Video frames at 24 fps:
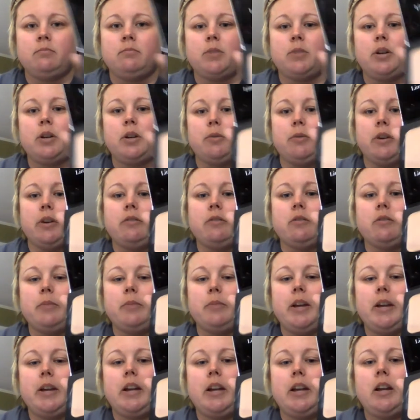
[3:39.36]
pretty well for
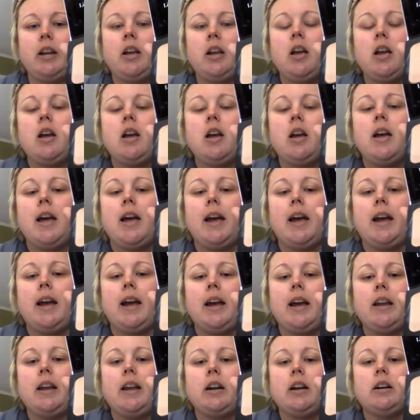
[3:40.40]
me.
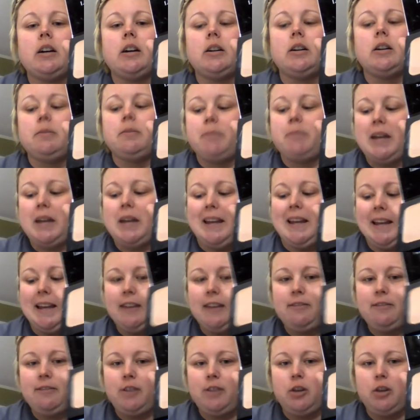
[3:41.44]
And
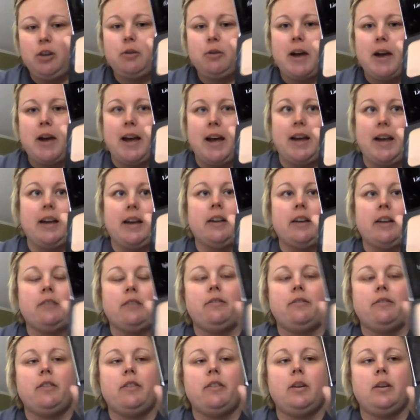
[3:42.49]
if you
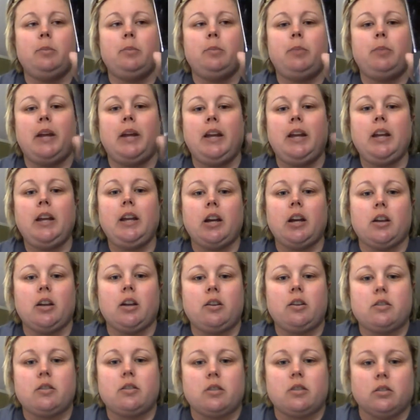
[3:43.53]
have pink
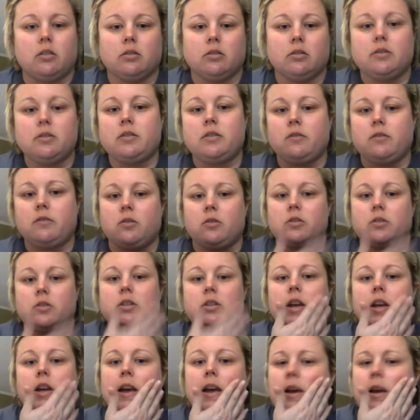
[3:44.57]
undertones, of course,
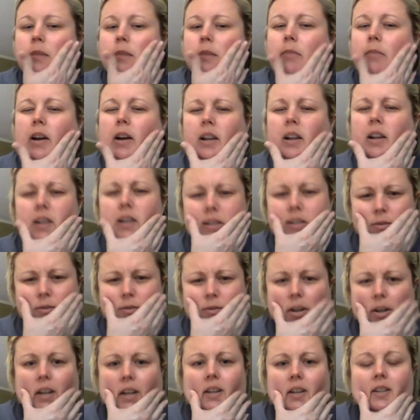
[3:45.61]
mine is
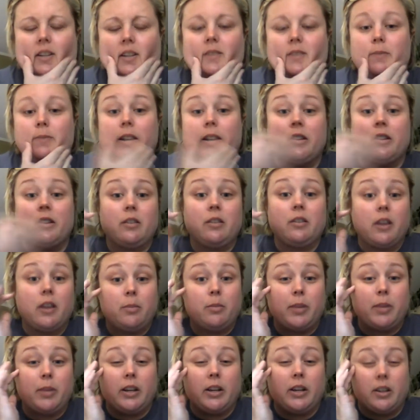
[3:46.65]
redness, but I do
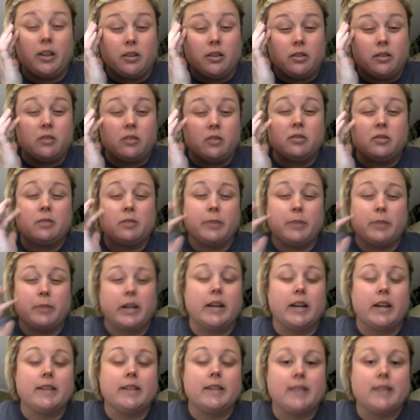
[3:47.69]
have pink undertones
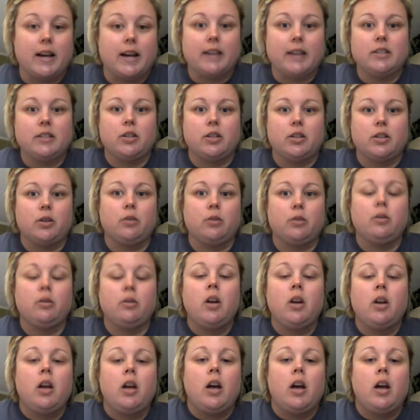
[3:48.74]
because I do
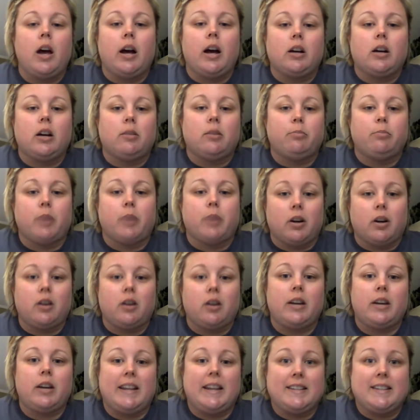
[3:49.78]

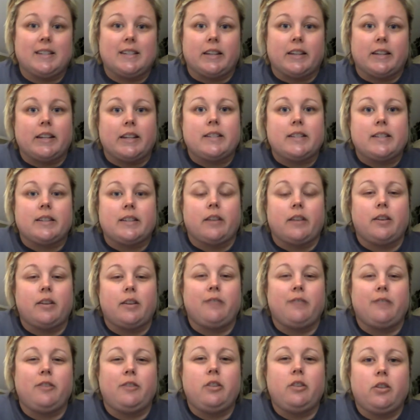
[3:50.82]
burn easily. So
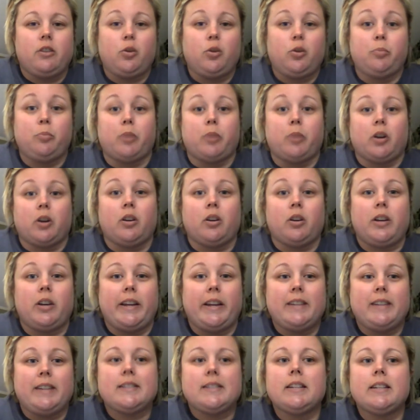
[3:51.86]
if you do burn
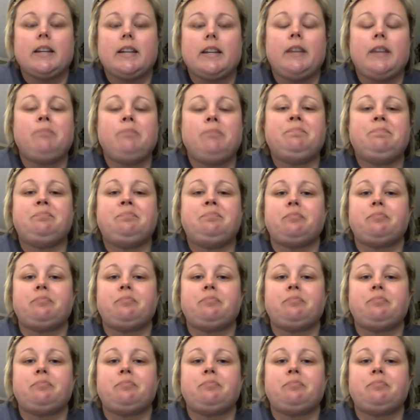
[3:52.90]
easily,